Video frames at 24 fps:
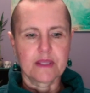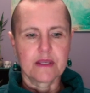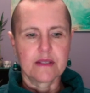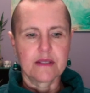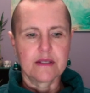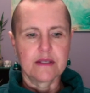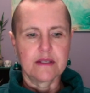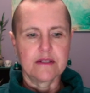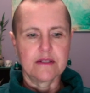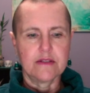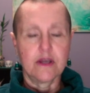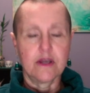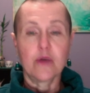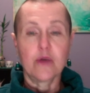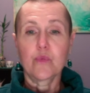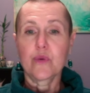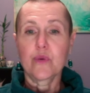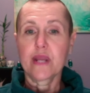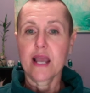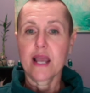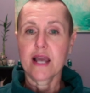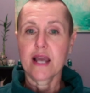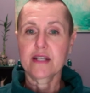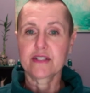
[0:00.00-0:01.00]
not
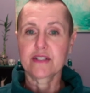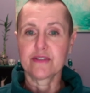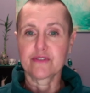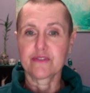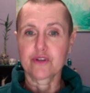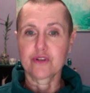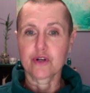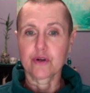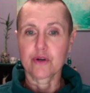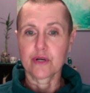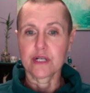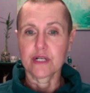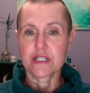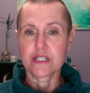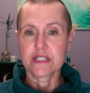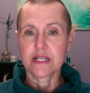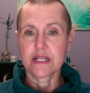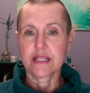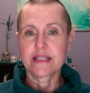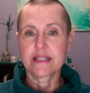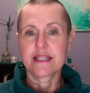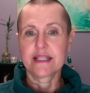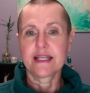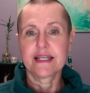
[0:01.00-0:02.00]
reactive courage,
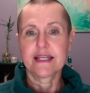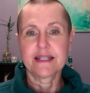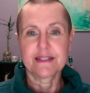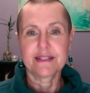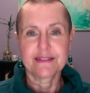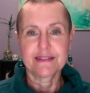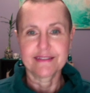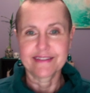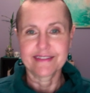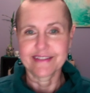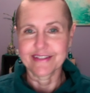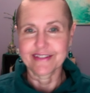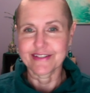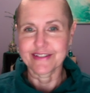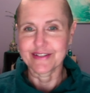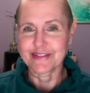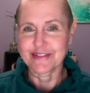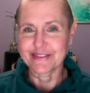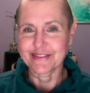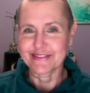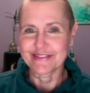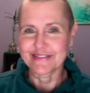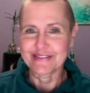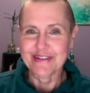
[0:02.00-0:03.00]
not
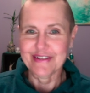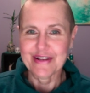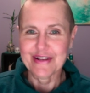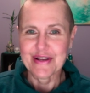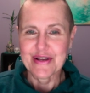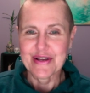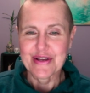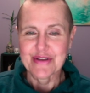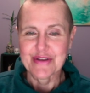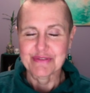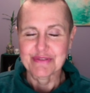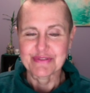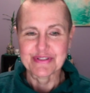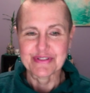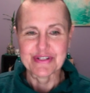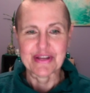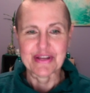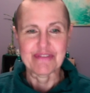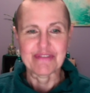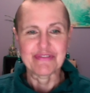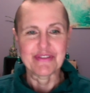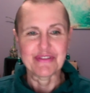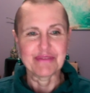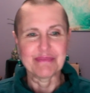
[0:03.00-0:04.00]
the
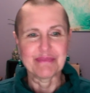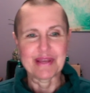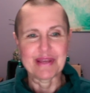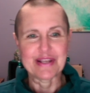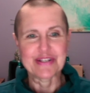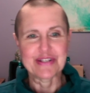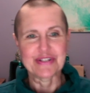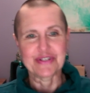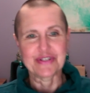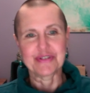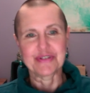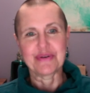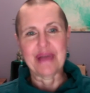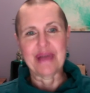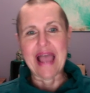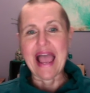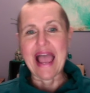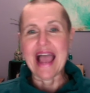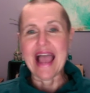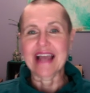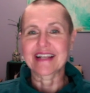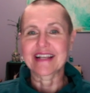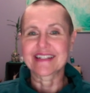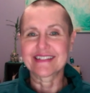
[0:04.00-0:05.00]
stuff that makes you
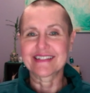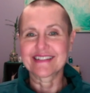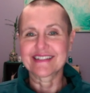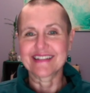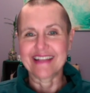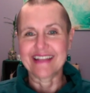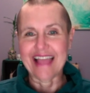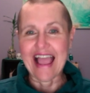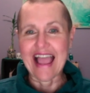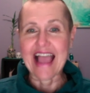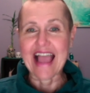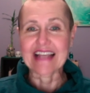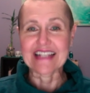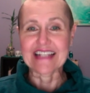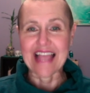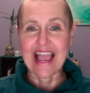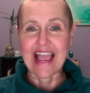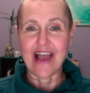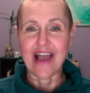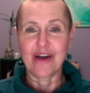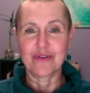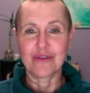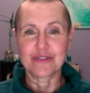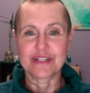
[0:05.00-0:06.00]
act
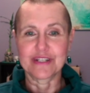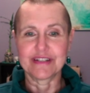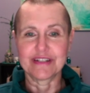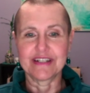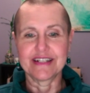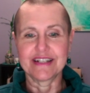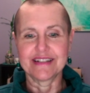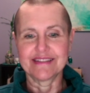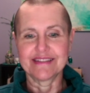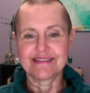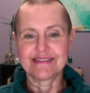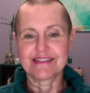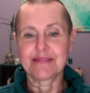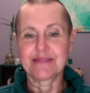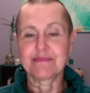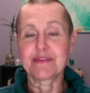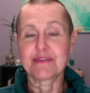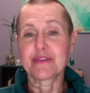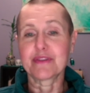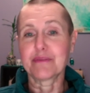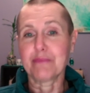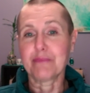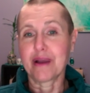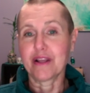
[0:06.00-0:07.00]
out in something
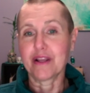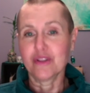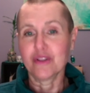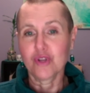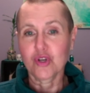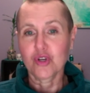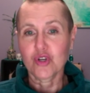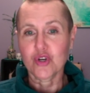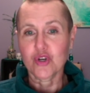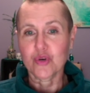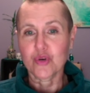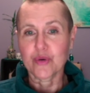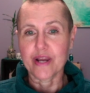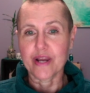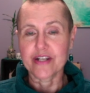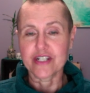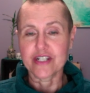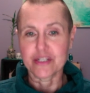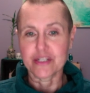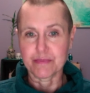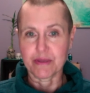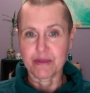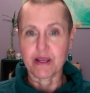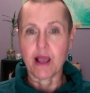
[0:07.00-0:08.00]
that might look
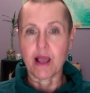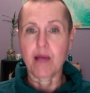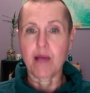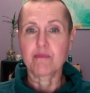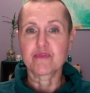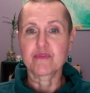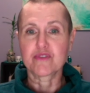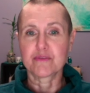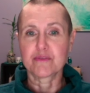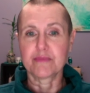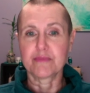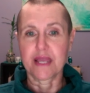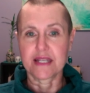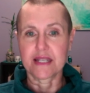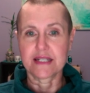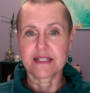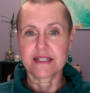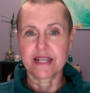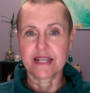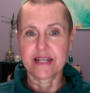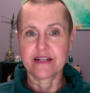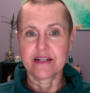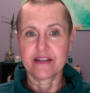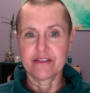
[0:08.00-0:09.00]
courageous but comes from that
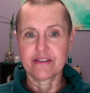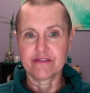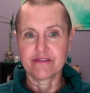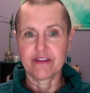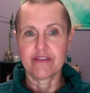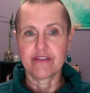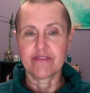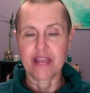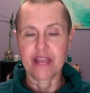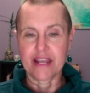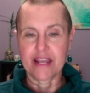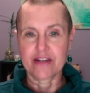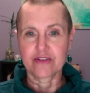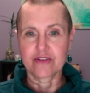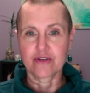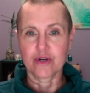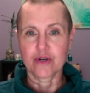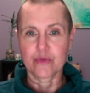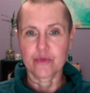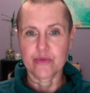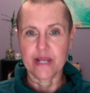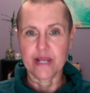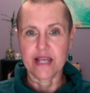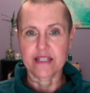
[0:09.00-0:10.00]
state of anger or
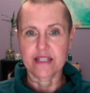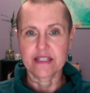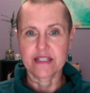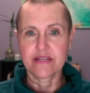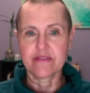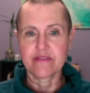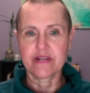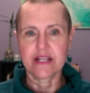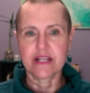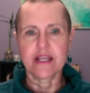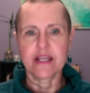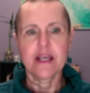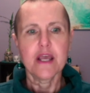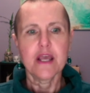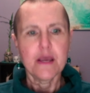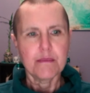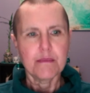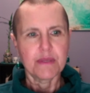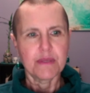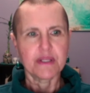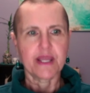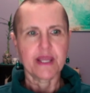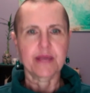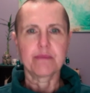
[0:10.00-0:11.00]
reactivity,
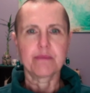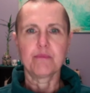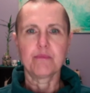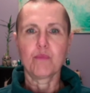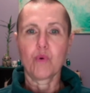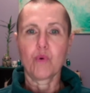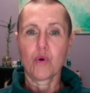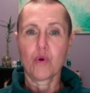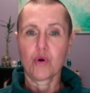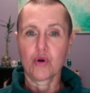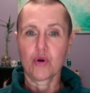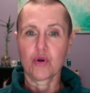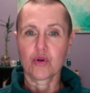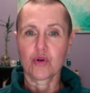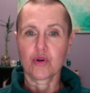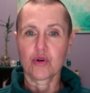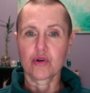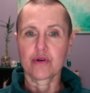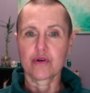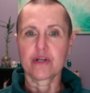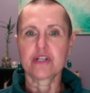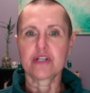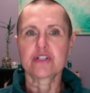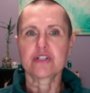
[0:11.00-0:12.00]
but like moral
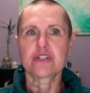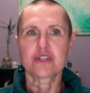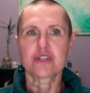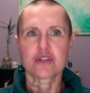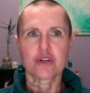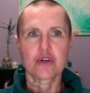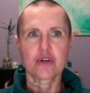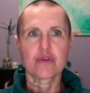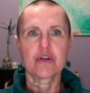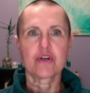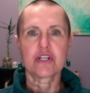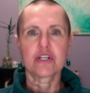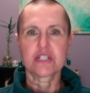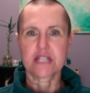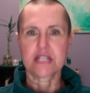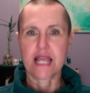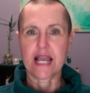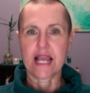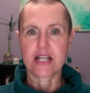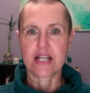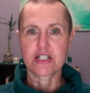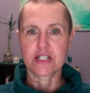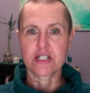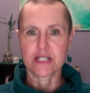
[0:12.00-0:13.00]
courage, the courage to
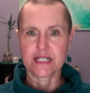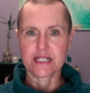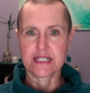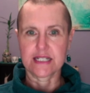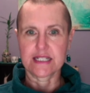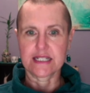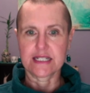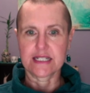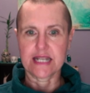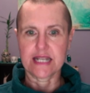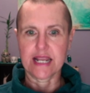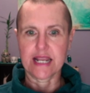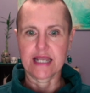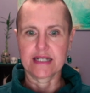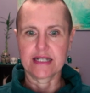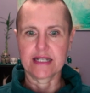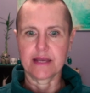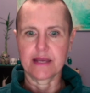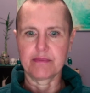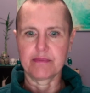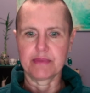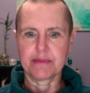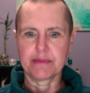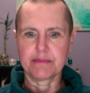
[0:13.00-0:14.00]
actually stand
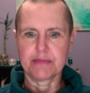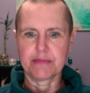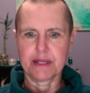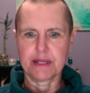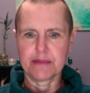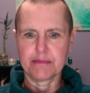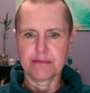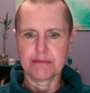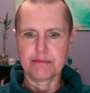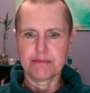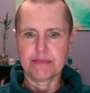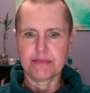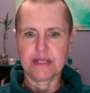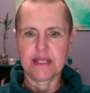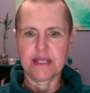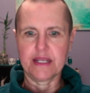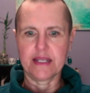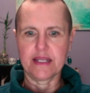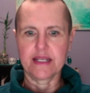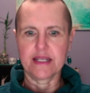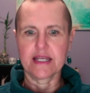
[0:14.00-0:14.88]
up and be